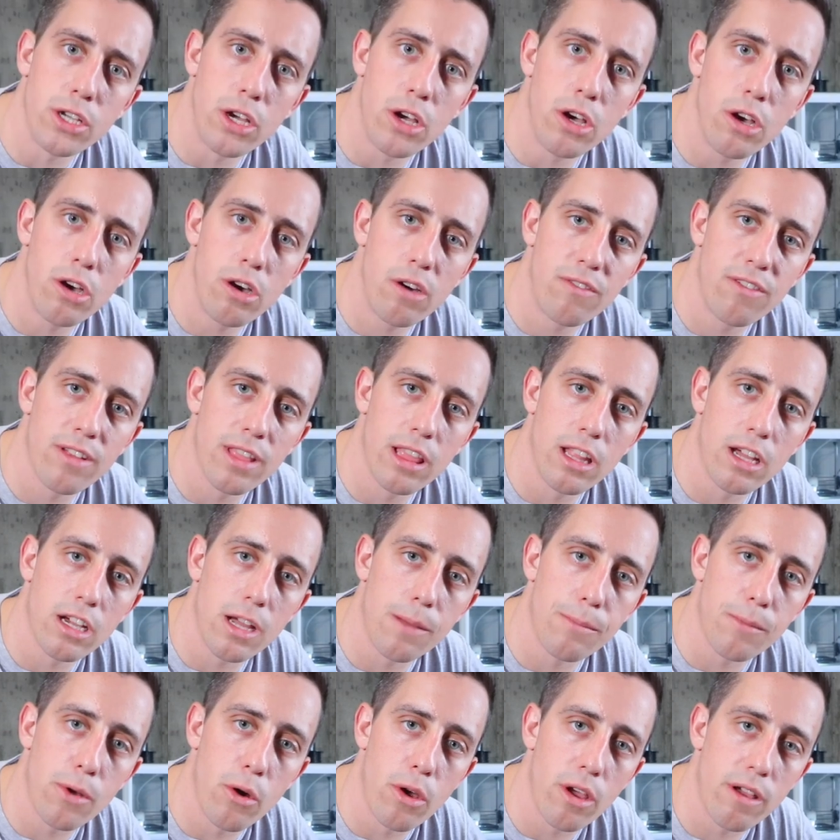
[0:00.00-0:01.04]
So for the look
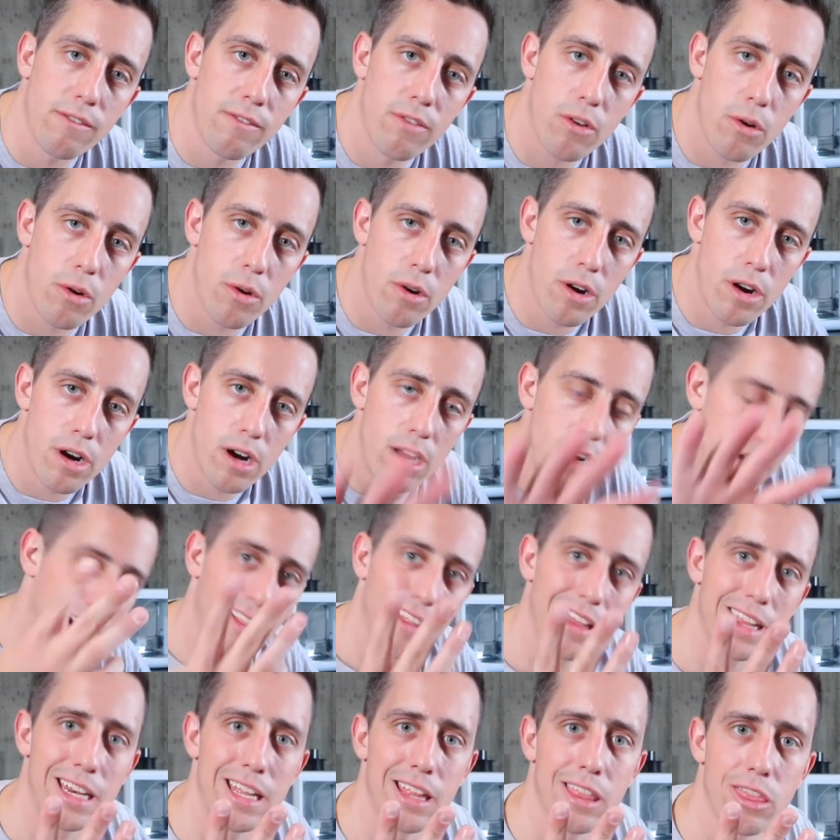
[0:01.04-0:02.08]
I'm going for, I
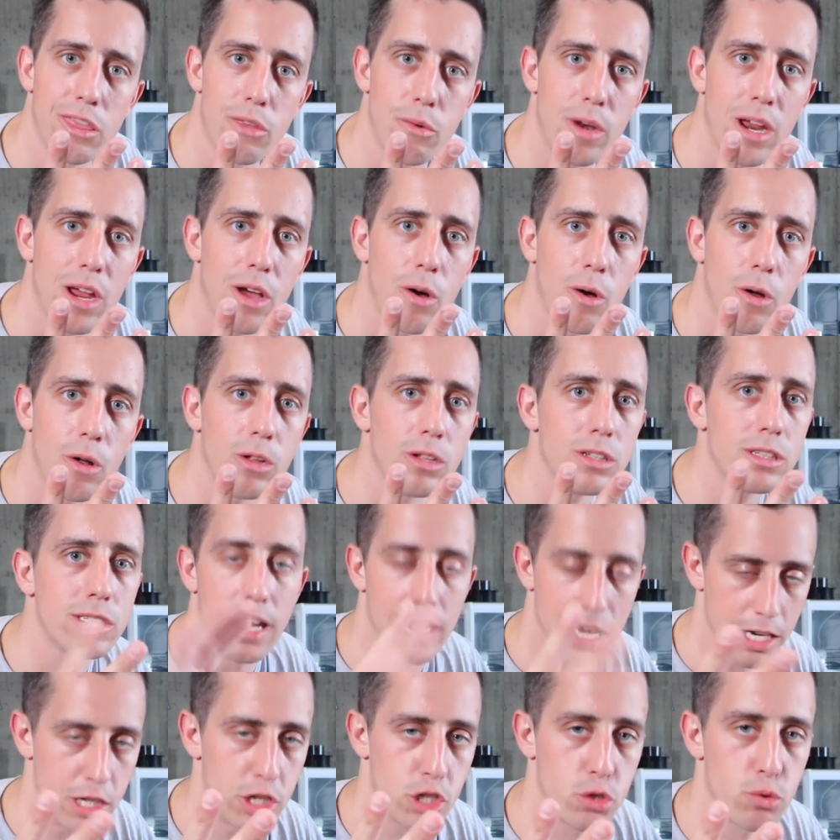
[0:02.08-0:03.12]
only did 3 holes
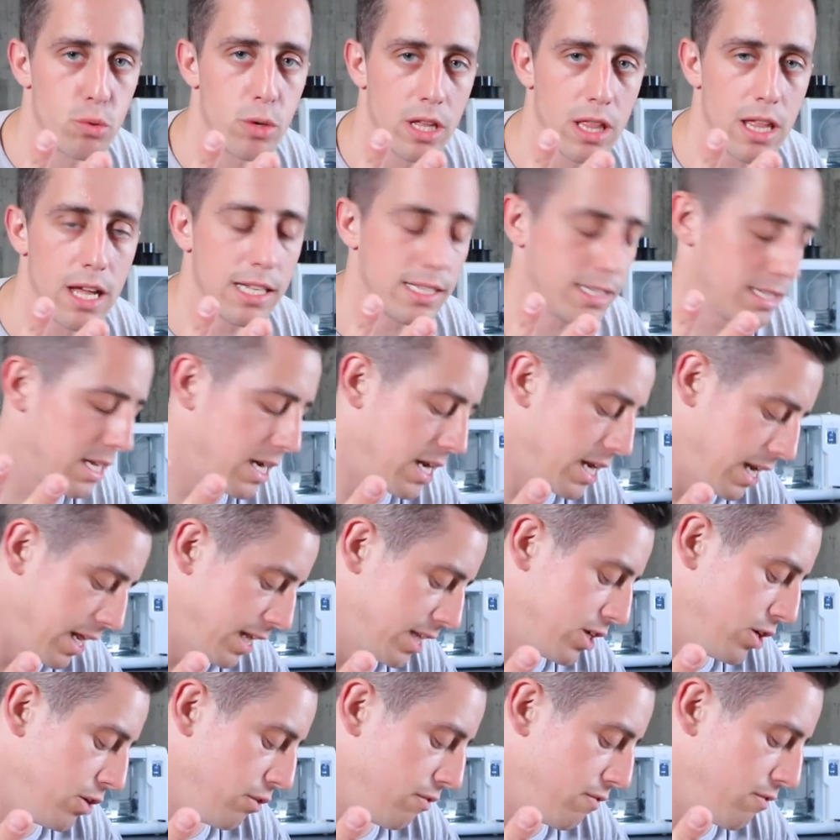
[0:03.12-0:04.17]
and I just realized that I need
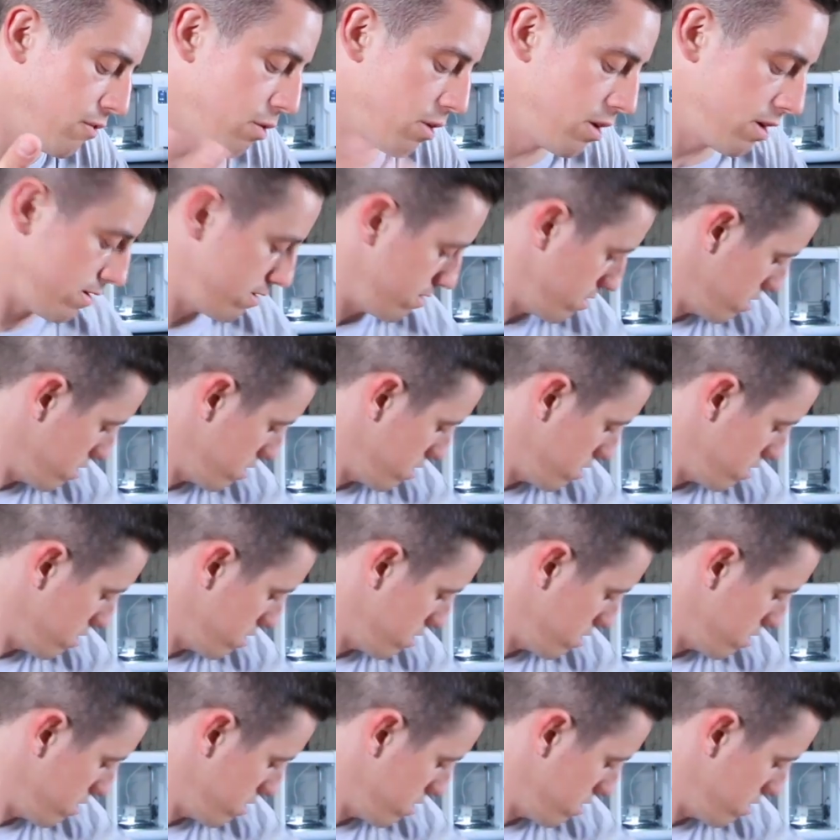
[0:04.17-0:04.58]
to do 4.